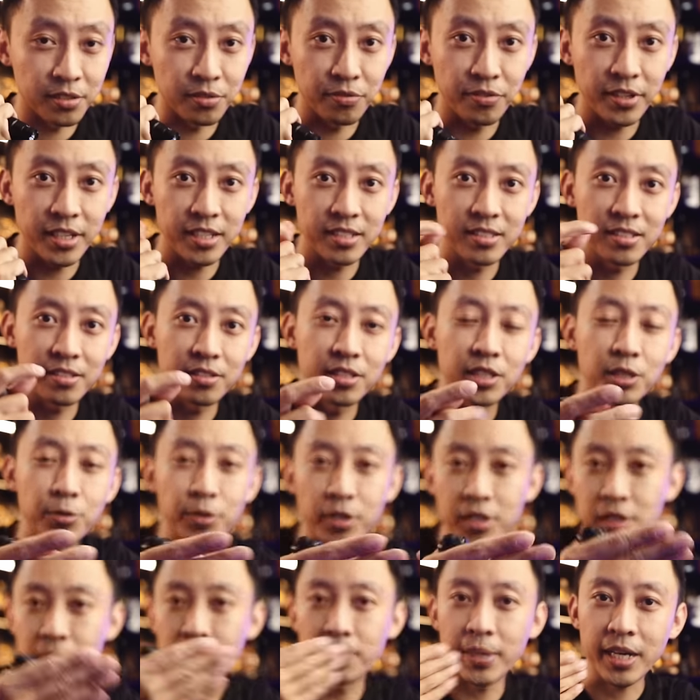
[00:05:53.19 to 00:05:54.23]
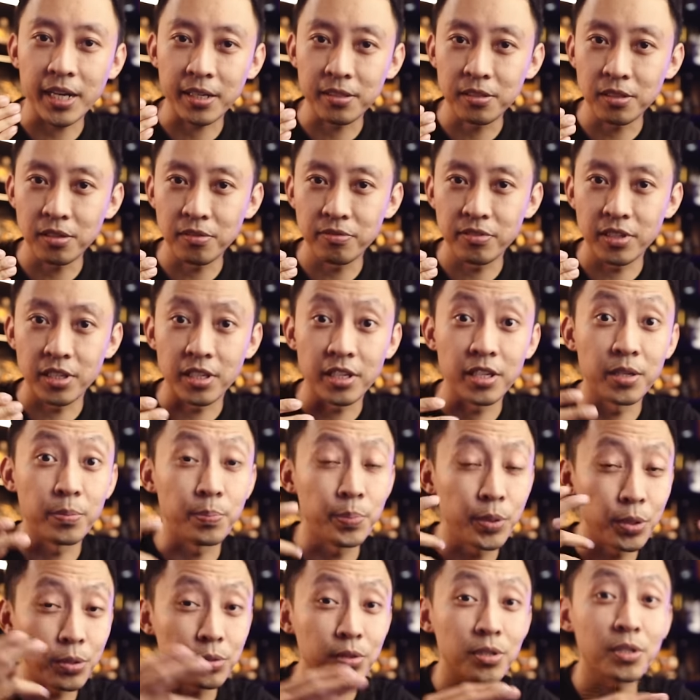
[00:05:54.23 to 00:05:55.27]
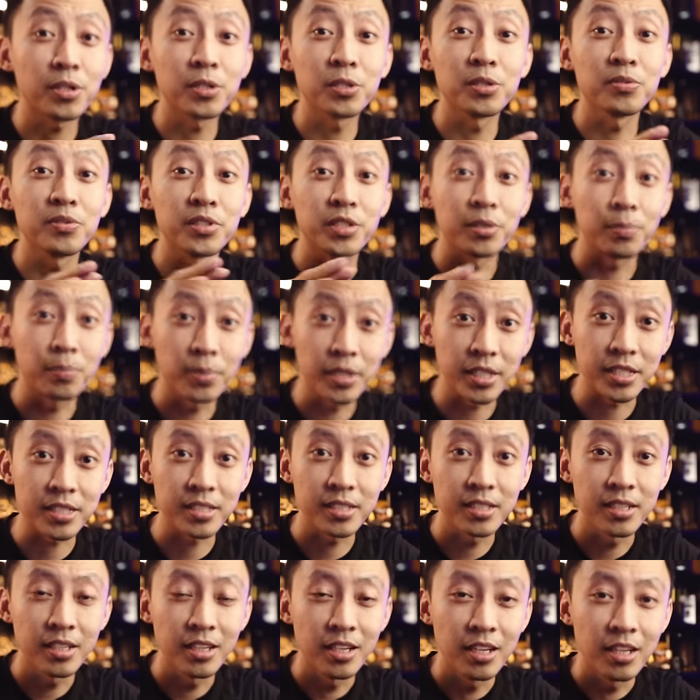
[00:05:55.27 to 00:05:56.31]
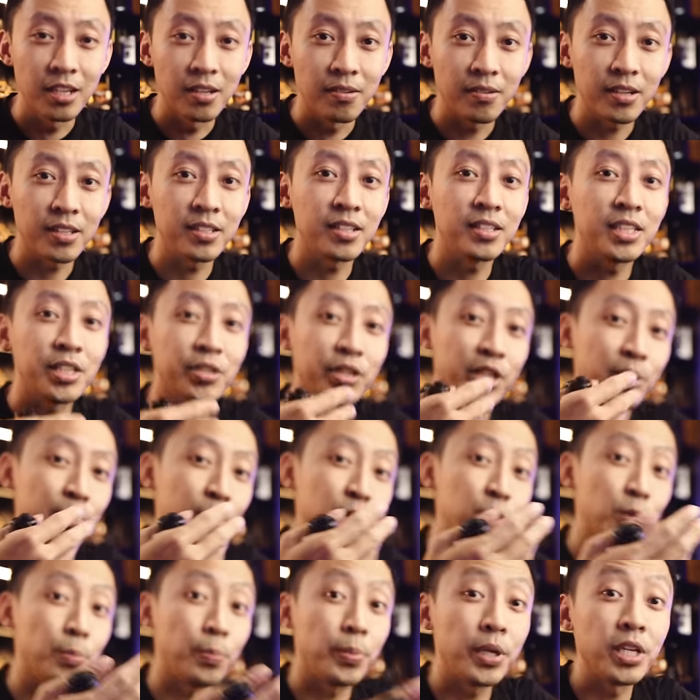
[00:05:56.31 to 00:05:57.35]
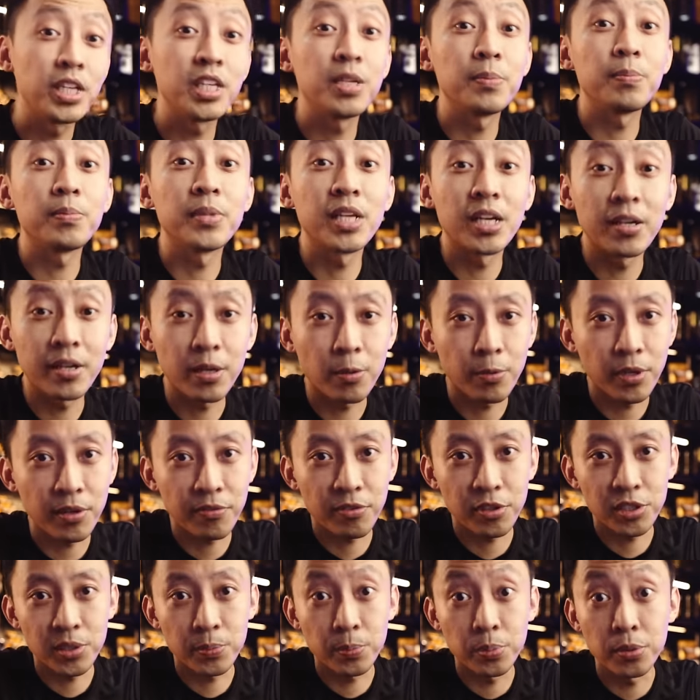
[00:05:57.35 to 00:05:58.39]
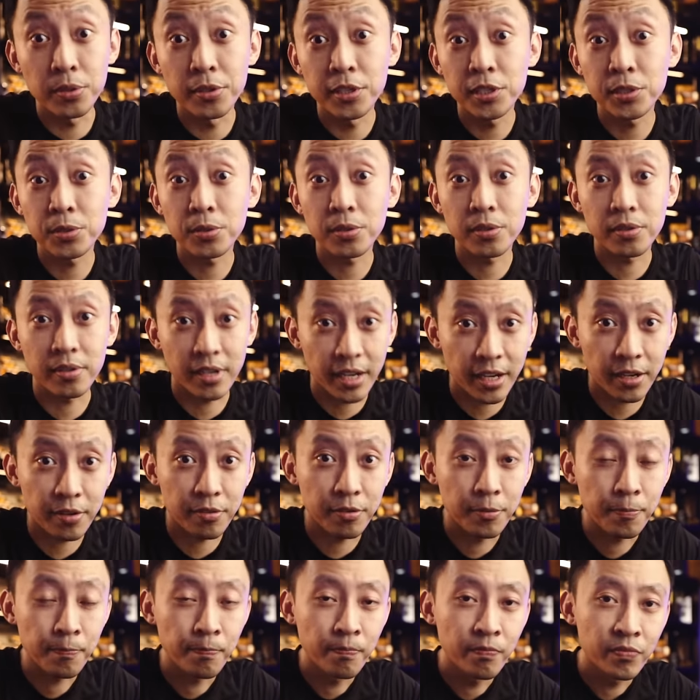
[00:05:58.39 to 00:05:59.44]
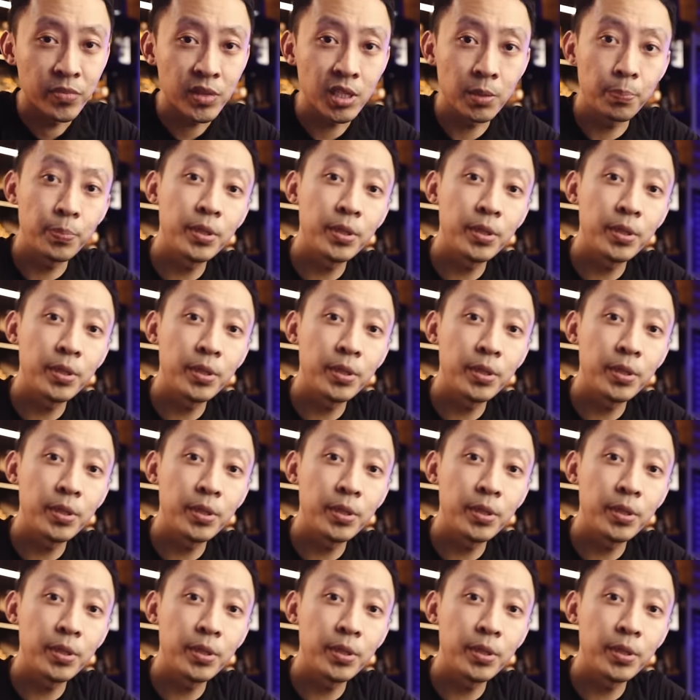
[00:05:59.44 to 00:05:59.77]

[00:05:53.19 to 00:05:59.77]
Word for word: in the face. Then he quickly backed off and he puked all over the place. Right then, they were able to pin him down and wait for the police to arrive. The